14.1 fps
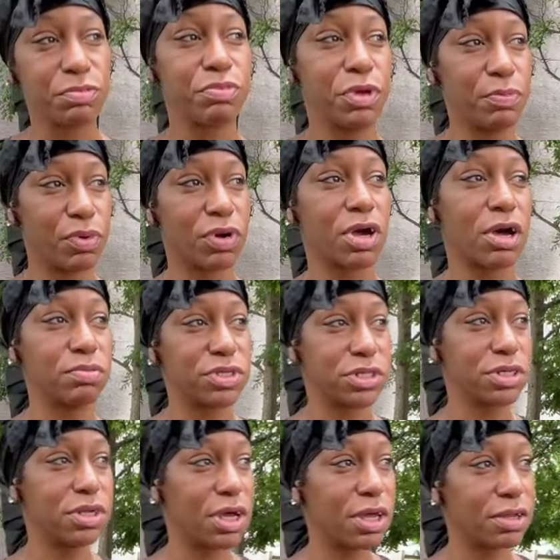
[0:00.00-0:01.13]
people come
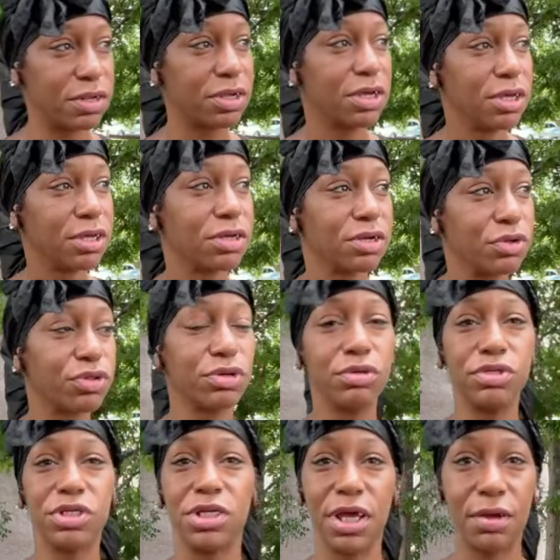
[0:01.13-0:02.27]
to that
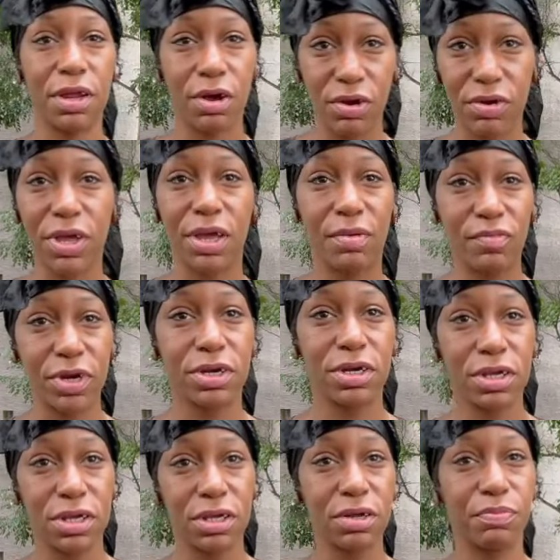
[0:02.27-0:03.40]
conclusion that, okay, I'm ready
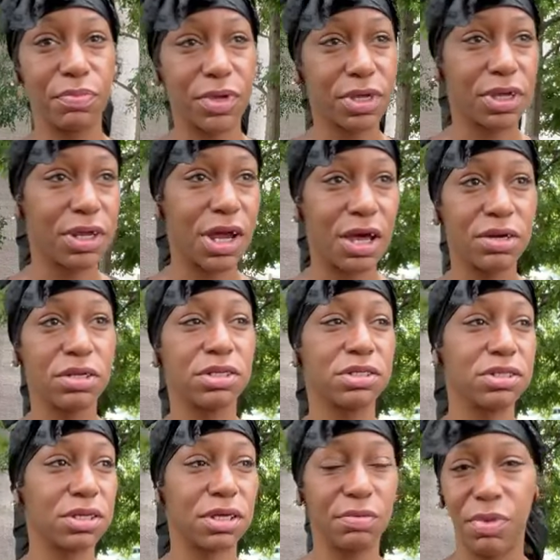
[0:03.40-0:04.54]
to get up and get out of
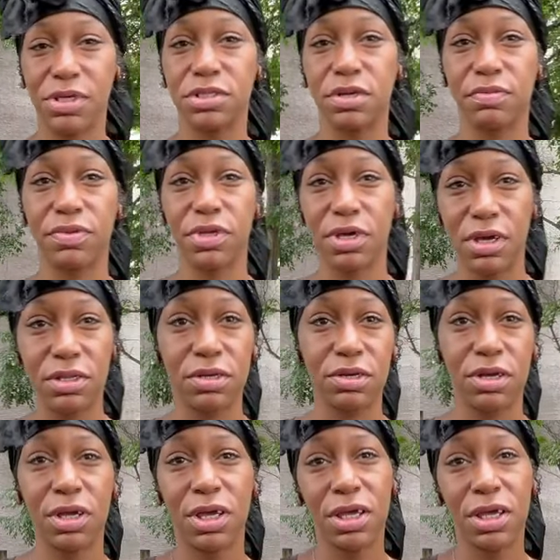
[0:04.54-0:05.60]
this and get myself together.